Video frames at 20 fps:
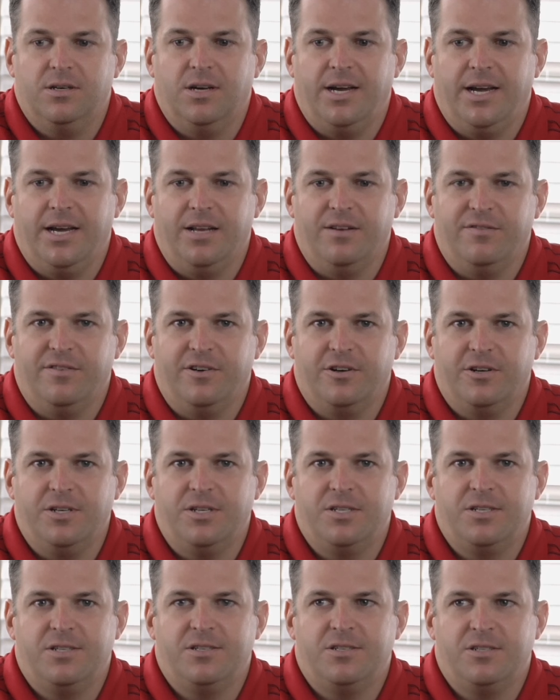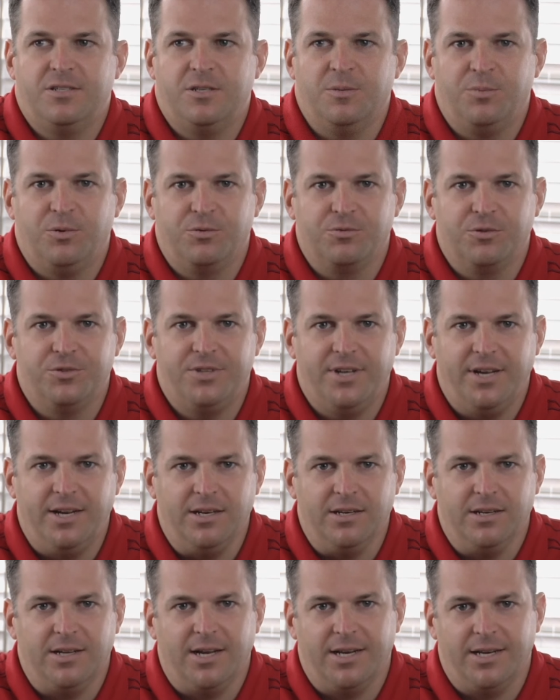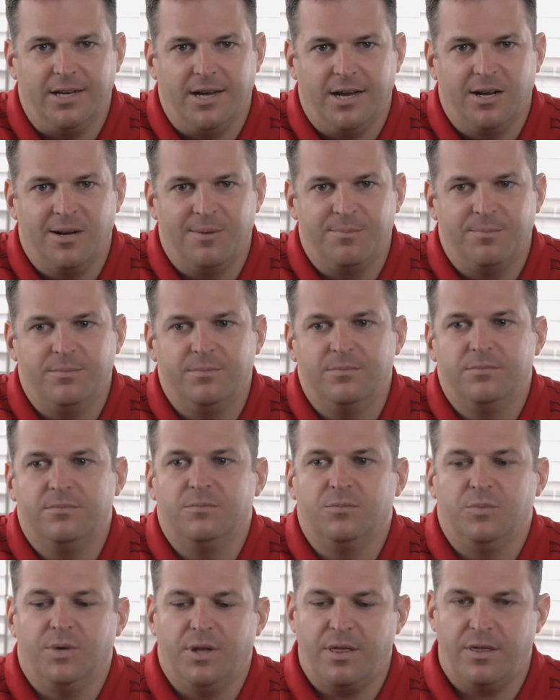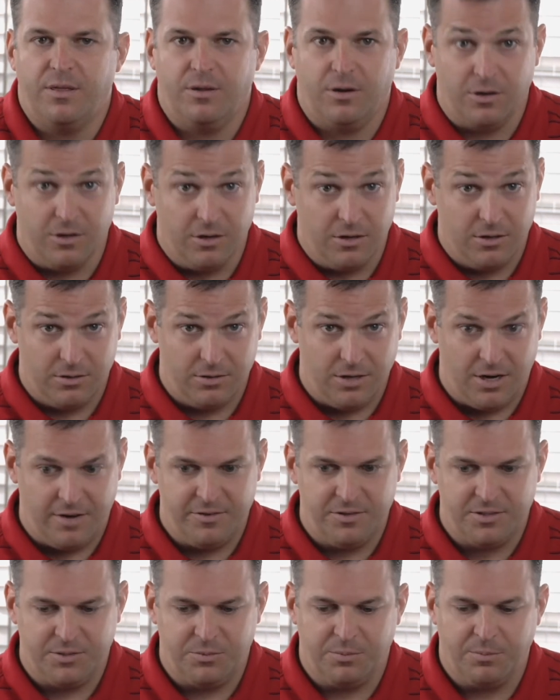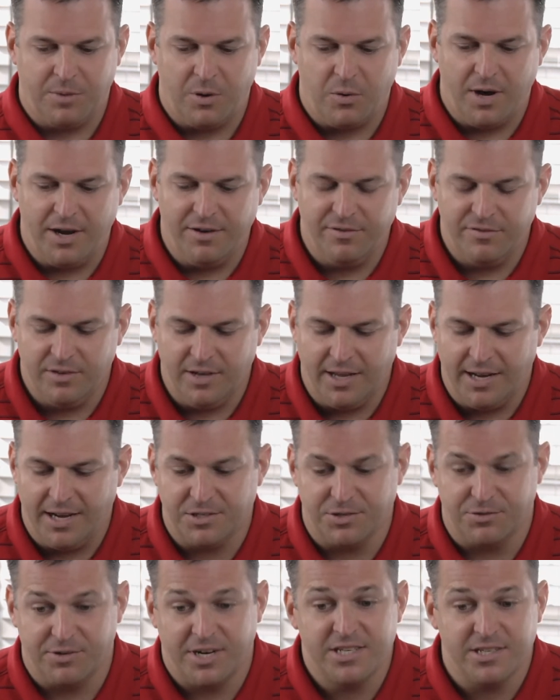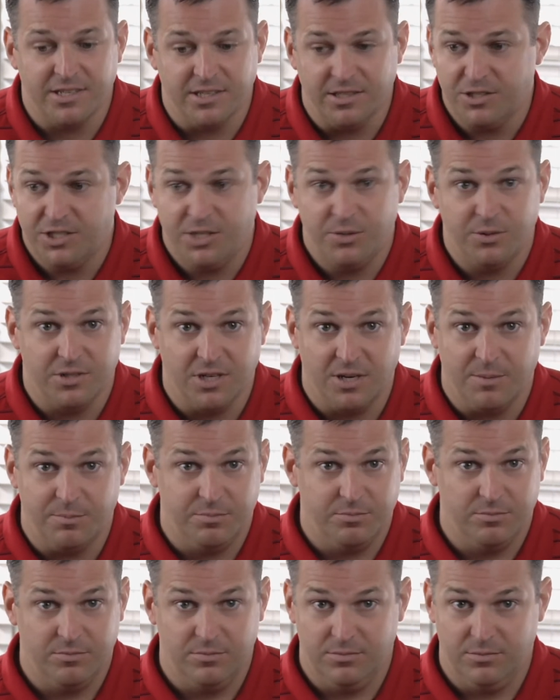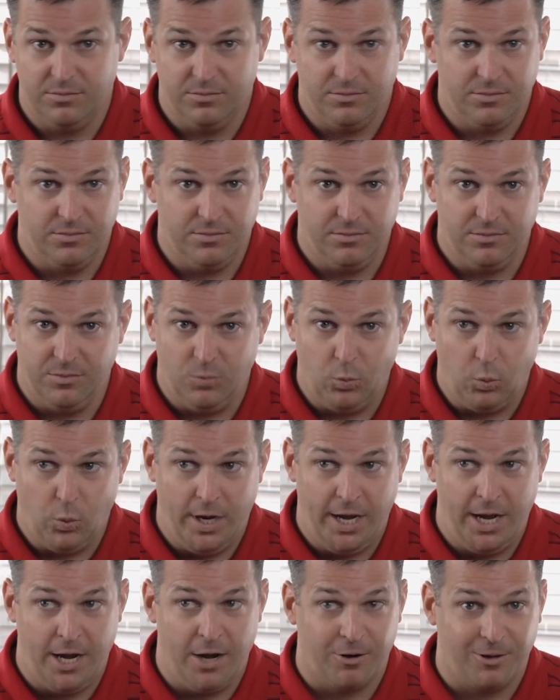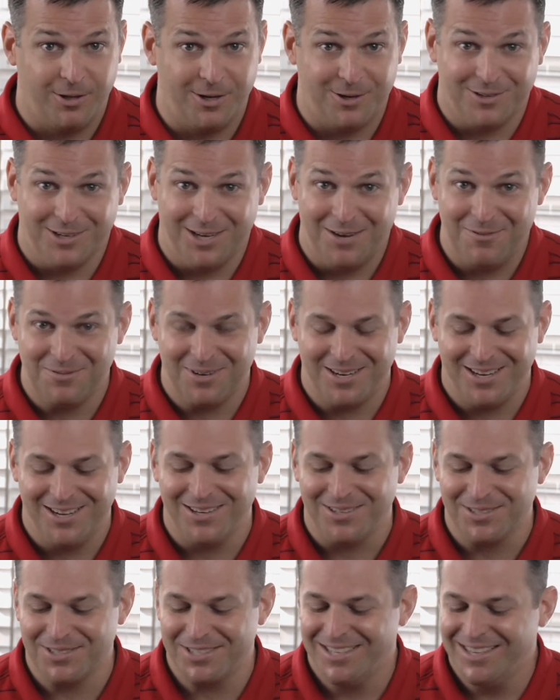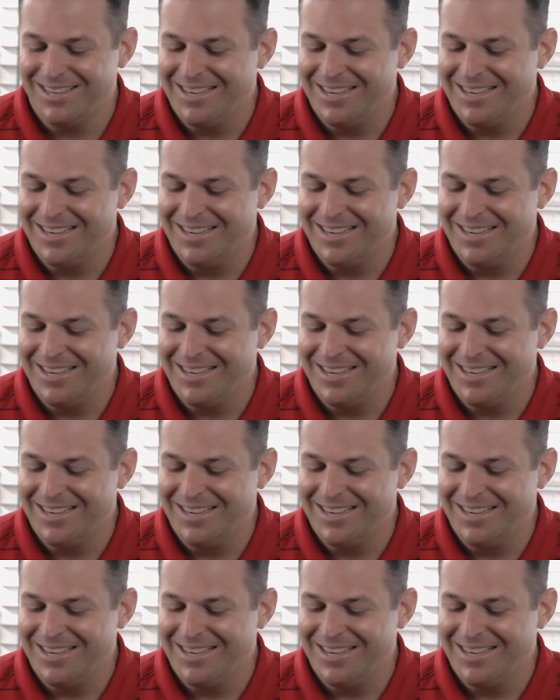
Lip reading: I had a very simple routine. I got up with her, obviously with my wife, and as a resident, she was up way earlier than everybody else.